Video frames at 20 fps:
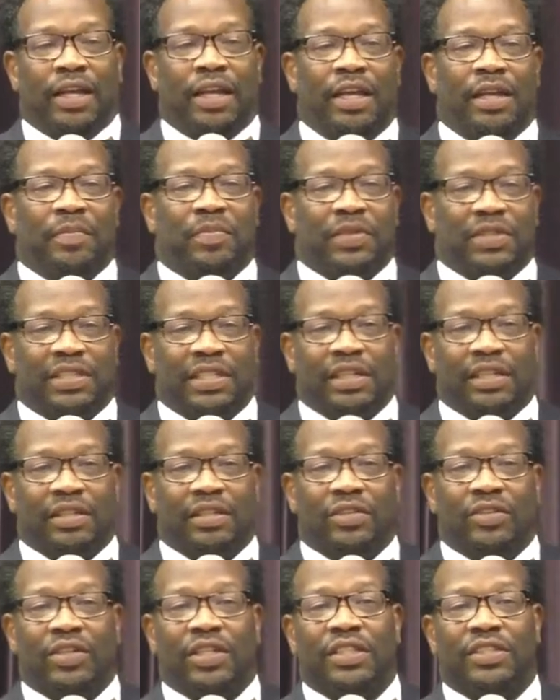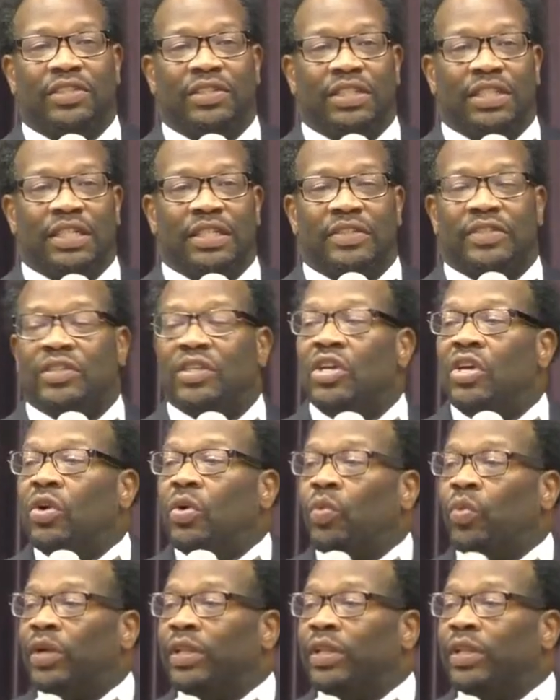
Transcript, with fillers: and particularly to us